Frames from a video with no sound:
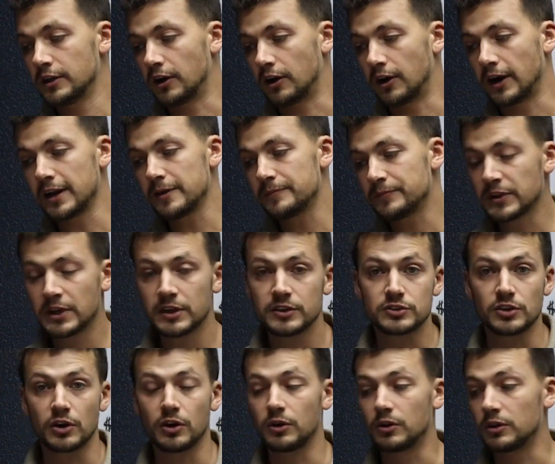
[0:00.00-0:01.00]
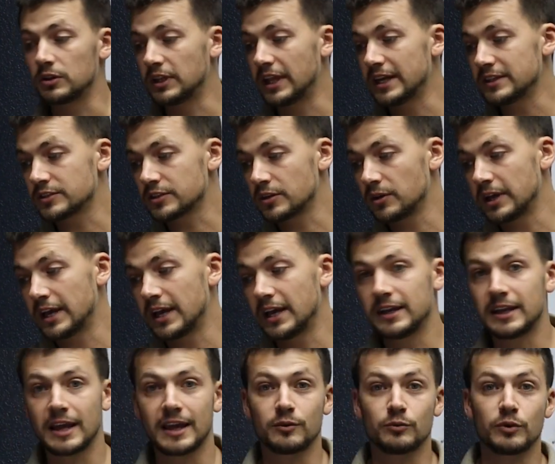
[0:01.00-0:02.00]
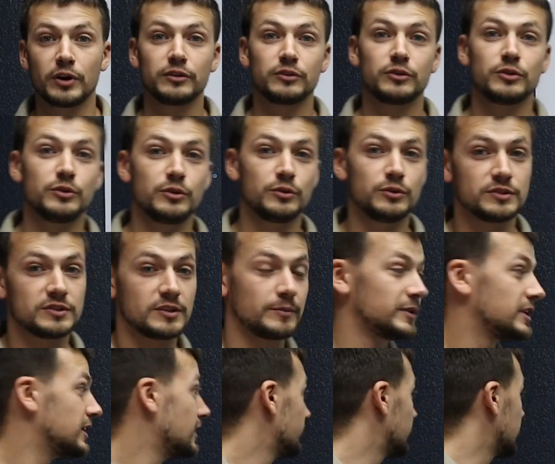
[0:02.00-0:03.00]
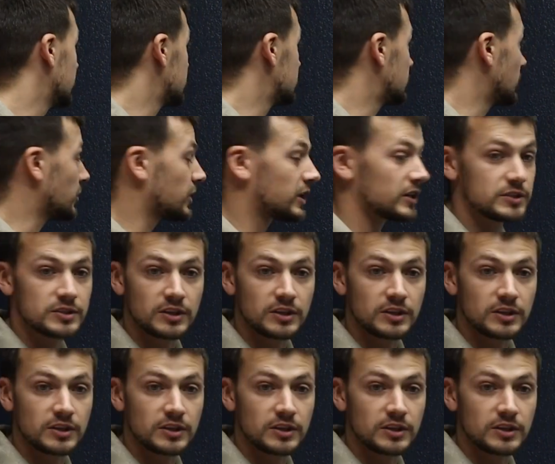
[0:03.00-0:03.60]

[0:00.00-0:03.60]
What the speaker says: All right, so let's go ahead and run through some of the numbers. So we're gonna